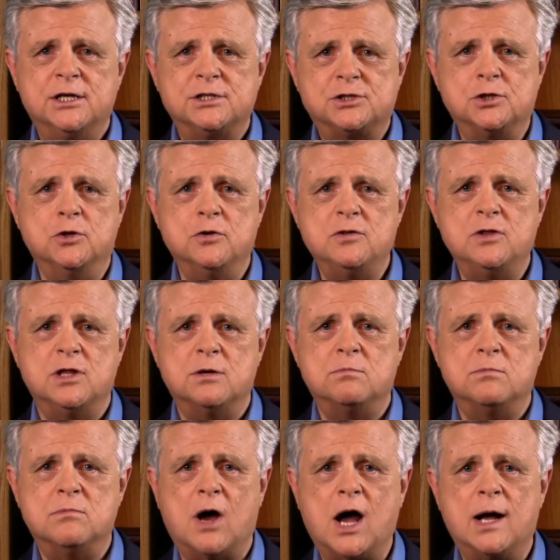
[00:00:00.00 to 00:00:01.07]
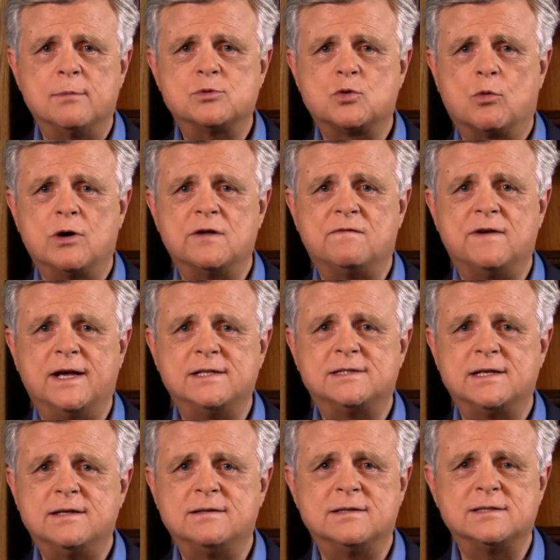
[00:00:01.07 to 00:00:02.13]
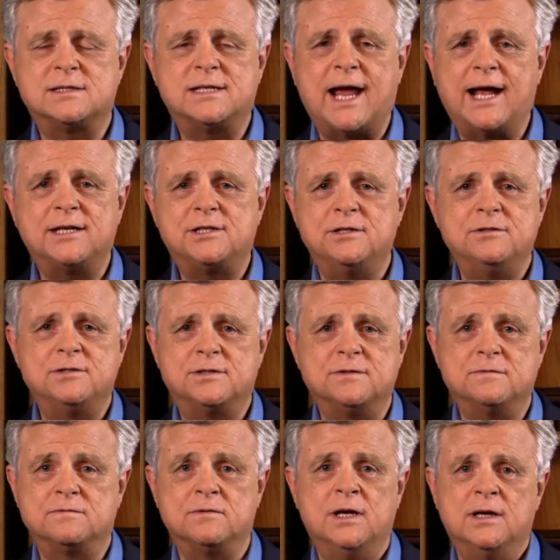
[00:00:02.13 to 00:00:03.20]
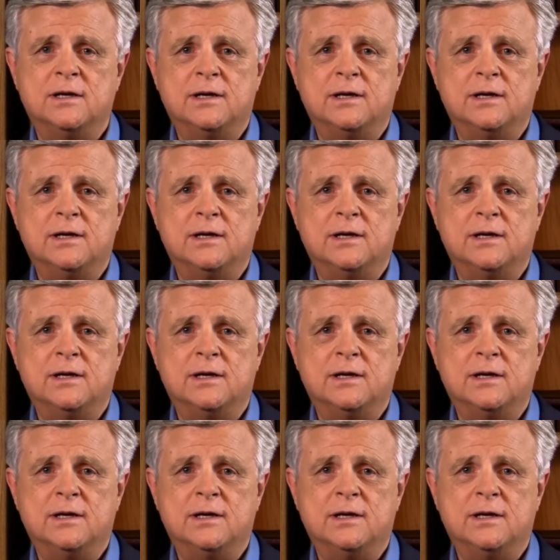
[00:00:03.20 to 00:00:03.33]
Soon the mobs were defacing the statues of